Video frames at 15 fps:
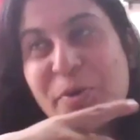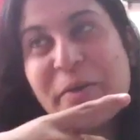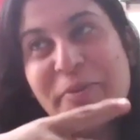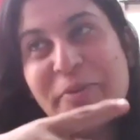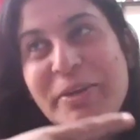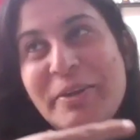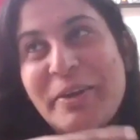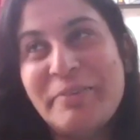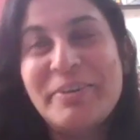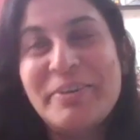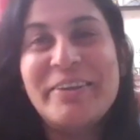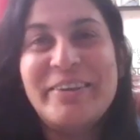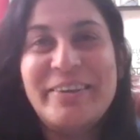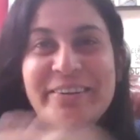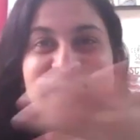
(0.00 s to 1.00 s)

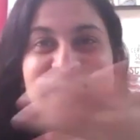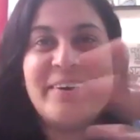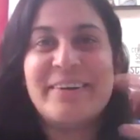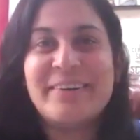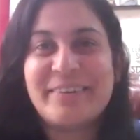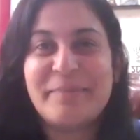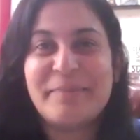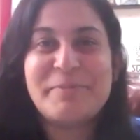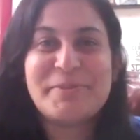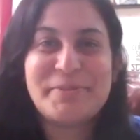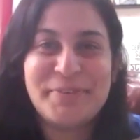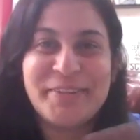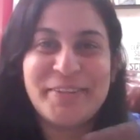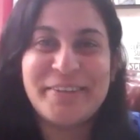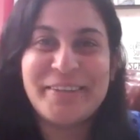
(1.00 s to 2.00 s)
every era comes
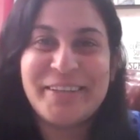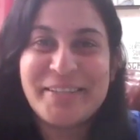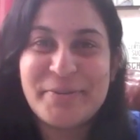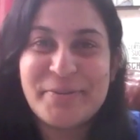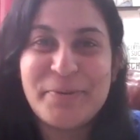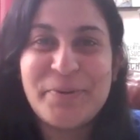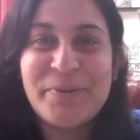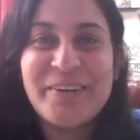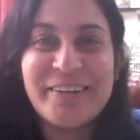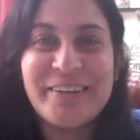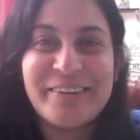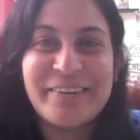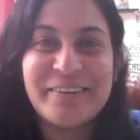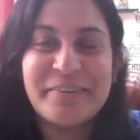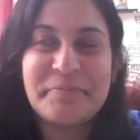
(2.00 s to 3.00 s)
with its own
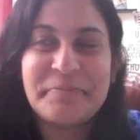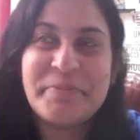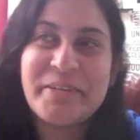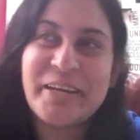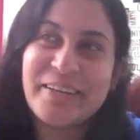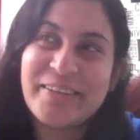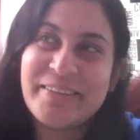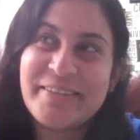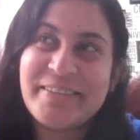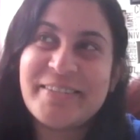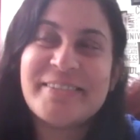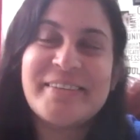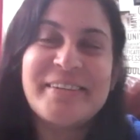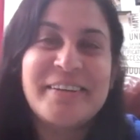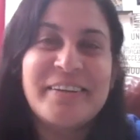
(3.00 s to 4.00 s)

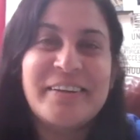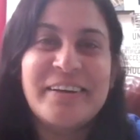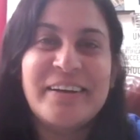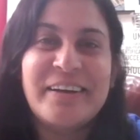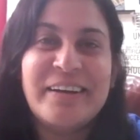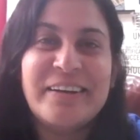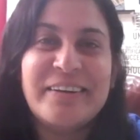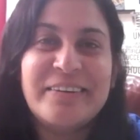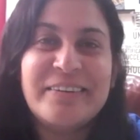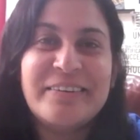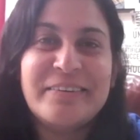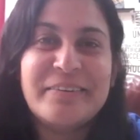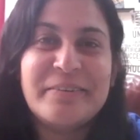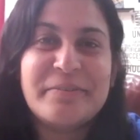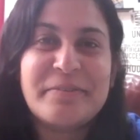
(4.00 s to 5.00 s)
challenges, and
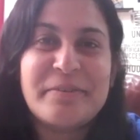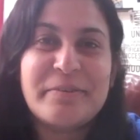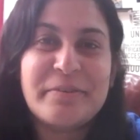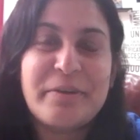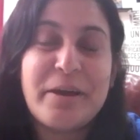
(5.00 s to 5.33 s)
and